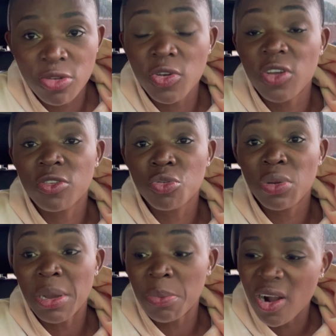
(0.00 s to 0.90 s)
to focus on doing
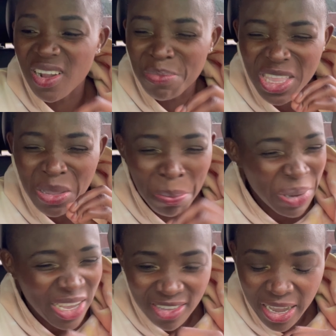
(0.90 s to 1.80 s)
my part, being the
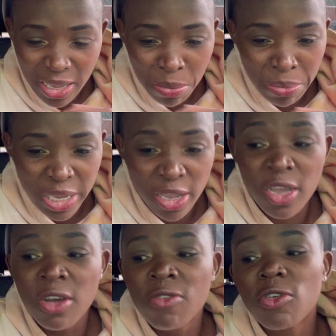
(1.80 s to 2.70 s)
best I can be,
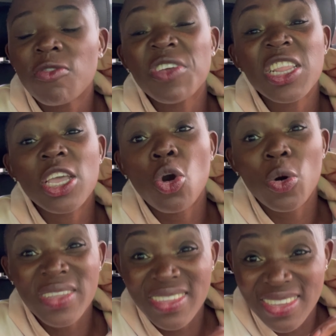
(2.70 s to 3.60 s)
fulfilling
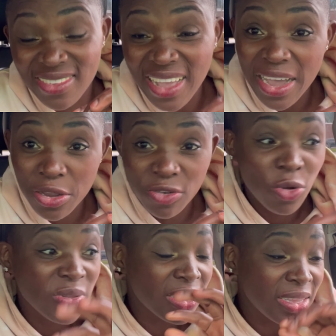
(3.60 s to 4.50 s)
all the desires,
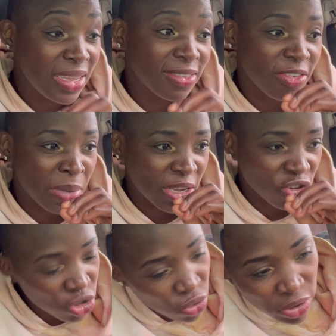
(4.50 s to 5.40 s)
all the needs of my
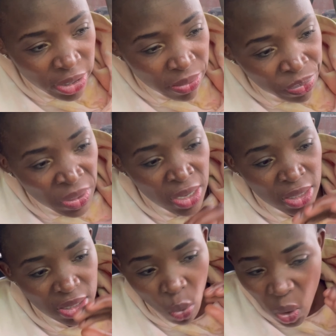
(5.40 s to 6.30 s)
children,
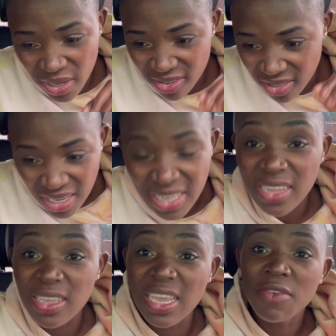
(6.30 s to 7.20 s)
the, what is
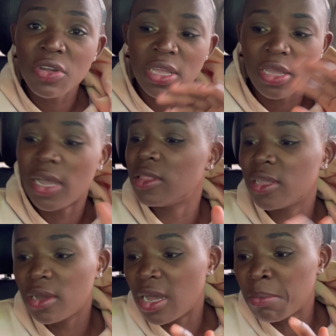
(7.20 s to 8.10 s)
needed, even at
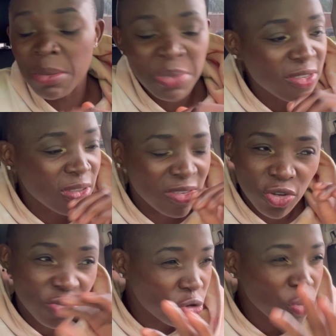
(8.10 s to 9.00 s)
the at my business,
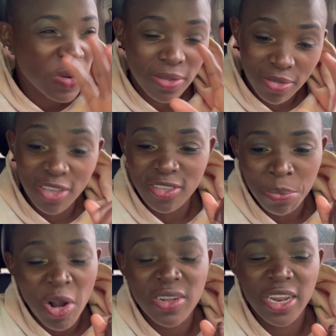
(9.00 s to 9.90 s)
just doing the things, the
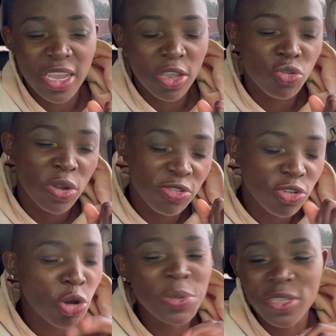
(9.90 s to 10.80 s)
part that I can do. I just
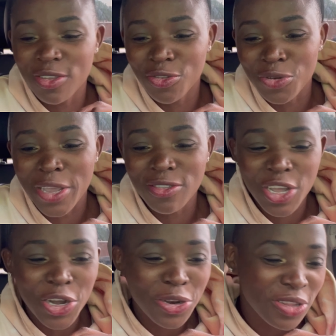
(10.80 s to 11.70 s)
committed into hand, the,
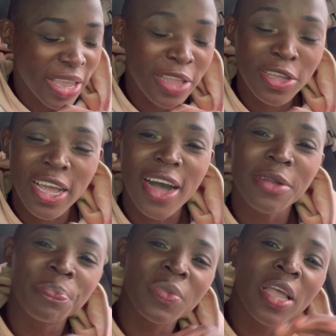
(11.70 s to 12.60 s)
God, the hand of God.
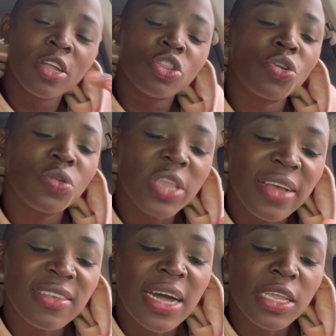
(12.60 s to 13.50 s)
Not only
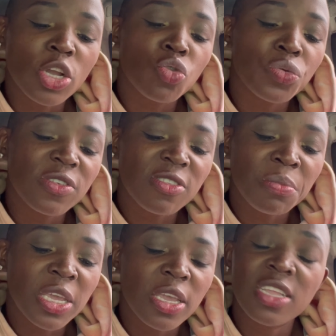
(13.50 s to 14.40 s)
has God increased
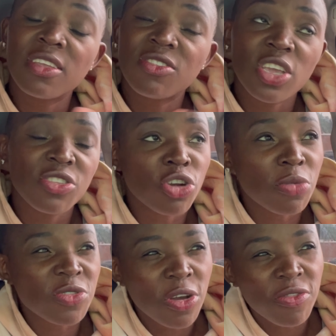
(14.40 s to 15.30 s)
me in the, in
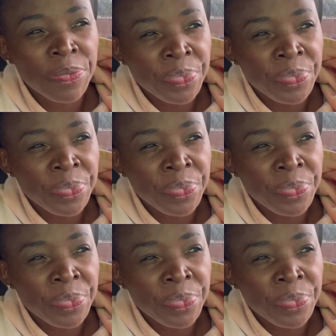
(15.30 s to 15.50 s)
terms of